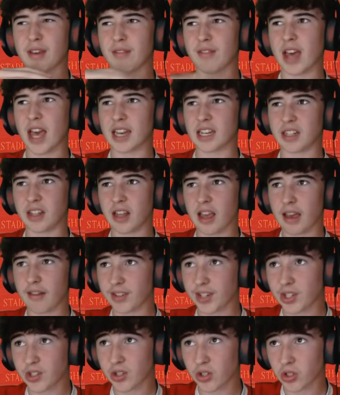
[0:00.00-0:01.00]
of a
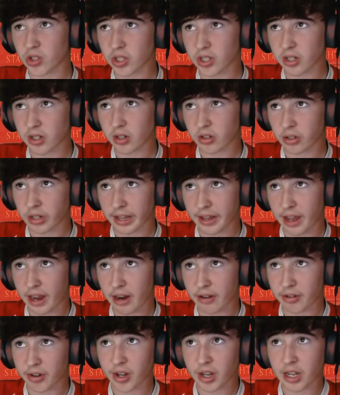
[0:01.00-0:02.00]
heavy touch, and it looked like the
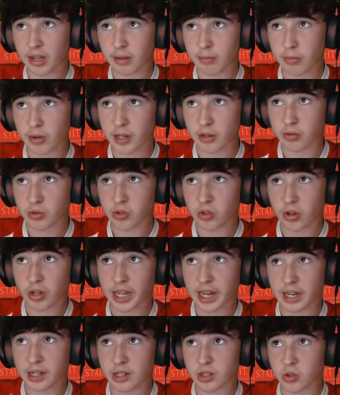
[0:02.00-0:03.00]
Harrogate player was going to
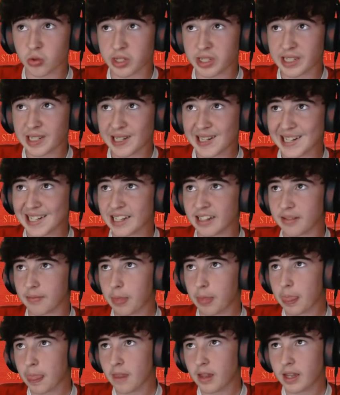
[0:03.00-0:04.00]
get it, so he slid in
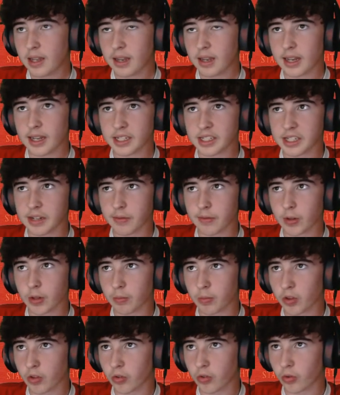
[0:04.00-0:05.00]
and he's given
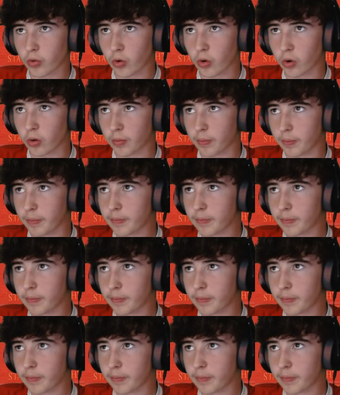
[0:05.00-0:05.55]
them the throw.